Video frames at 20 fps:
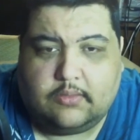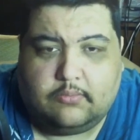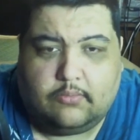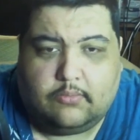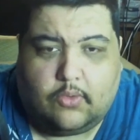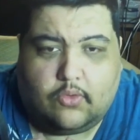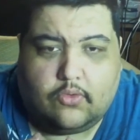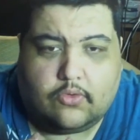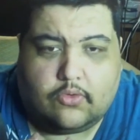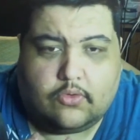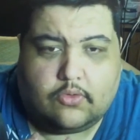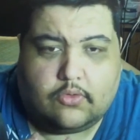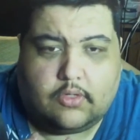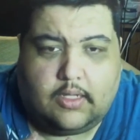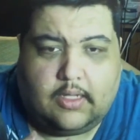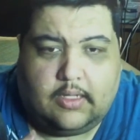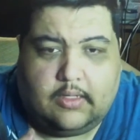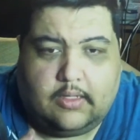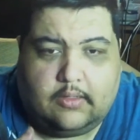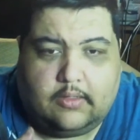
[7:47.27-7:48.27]
more
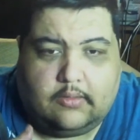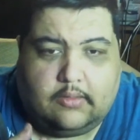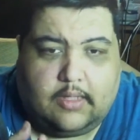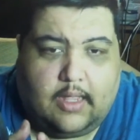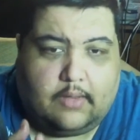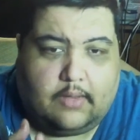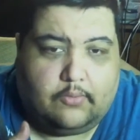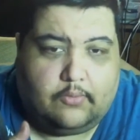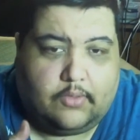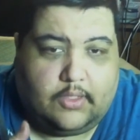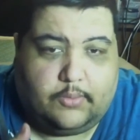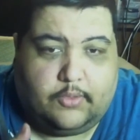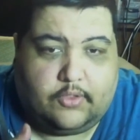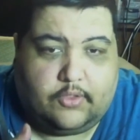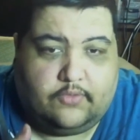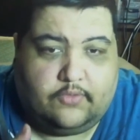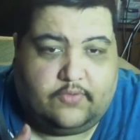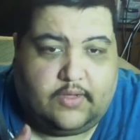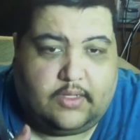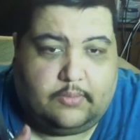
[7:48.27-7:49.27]
and not really
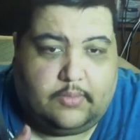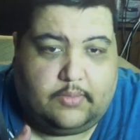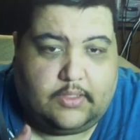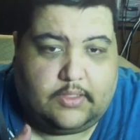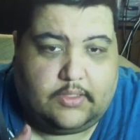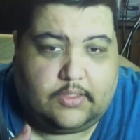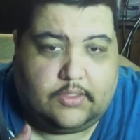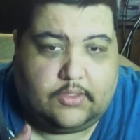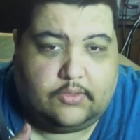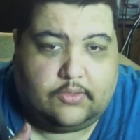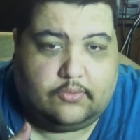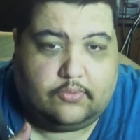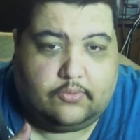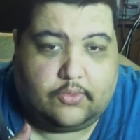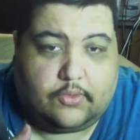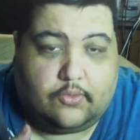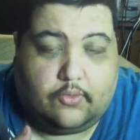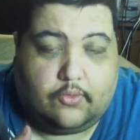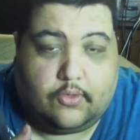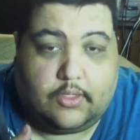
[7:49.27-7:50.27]
motivating me to do
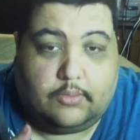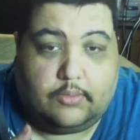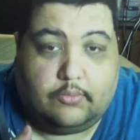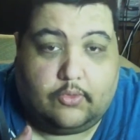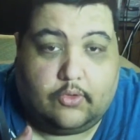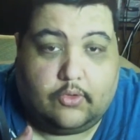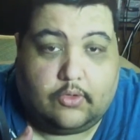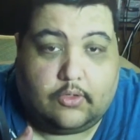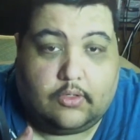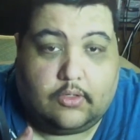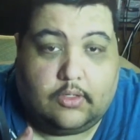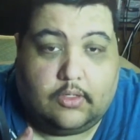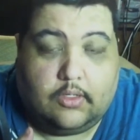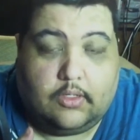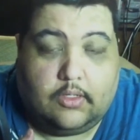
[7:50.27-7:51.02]
recording more.